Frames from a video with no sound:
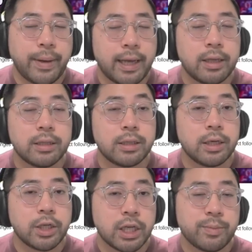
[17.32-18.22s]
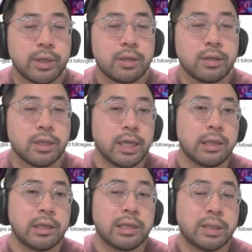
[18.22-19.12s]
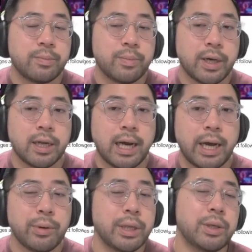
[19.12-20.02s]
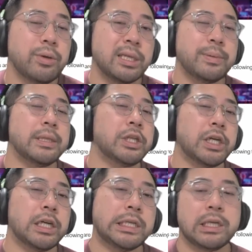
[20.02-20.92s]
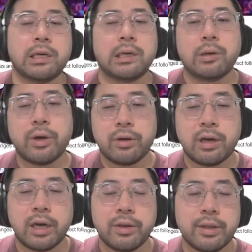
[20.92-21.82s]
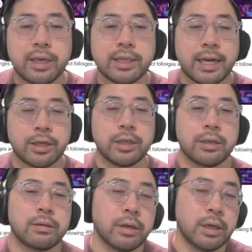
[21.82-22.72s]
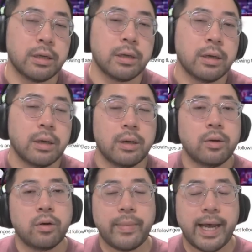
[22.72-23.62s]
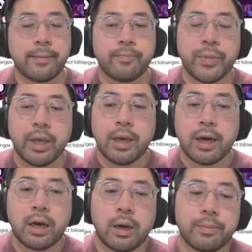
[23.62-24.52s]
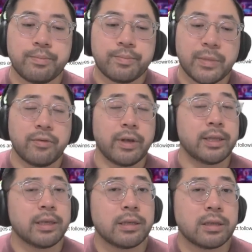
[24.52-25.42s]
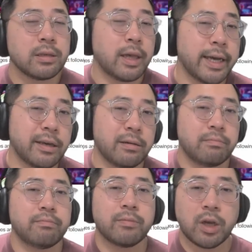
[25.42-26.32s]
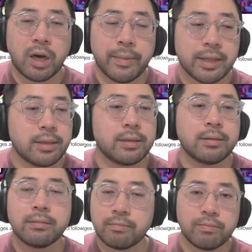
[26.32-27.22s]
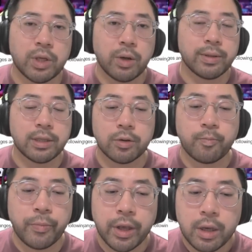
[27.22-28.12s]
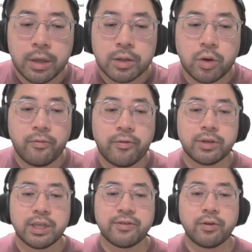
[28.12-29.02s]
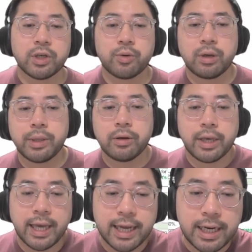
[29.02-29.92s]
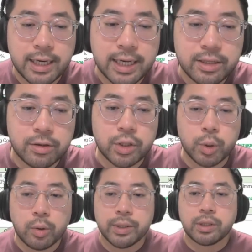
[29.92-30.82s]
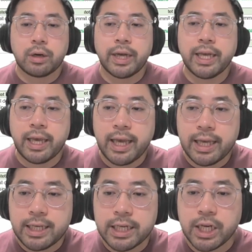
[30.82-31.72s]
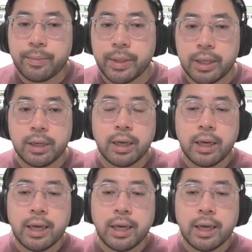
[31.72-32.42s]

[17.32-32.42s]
balance adjustment, to say the least, but I will let you guys be the judge on whether or not you think it's actually good or bad. If you like these, comment, you know what to do. So first things first, we're going to be looking at Desert Jewel Bazaar, aka DJB.